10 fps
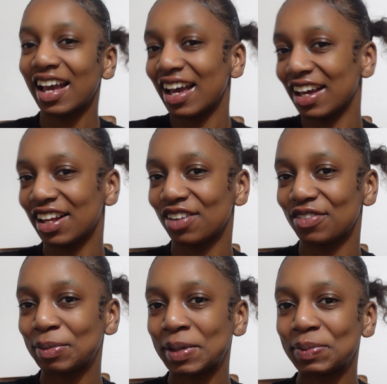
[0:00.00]
Hey
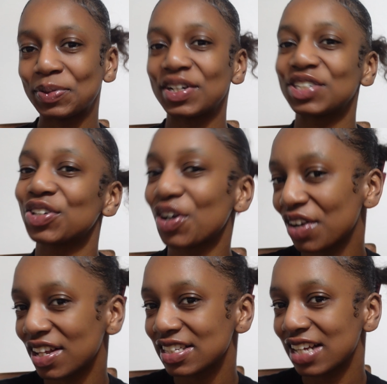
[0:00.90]
lovely people, it's your girl
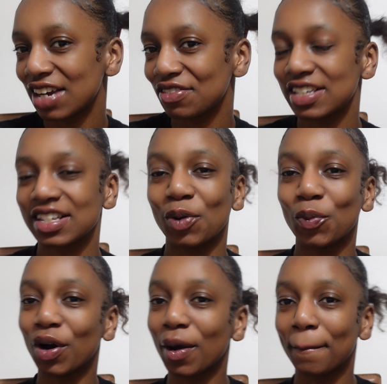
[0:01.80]
Nurse Diaries and
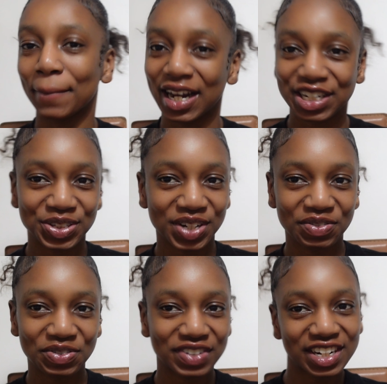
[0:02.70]
welcome back to
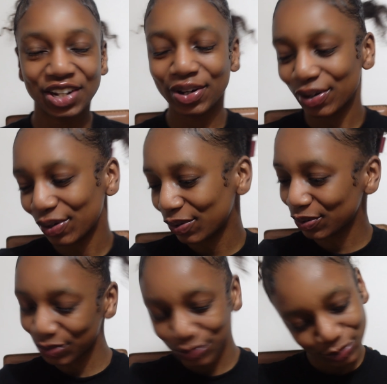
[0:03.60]
another video.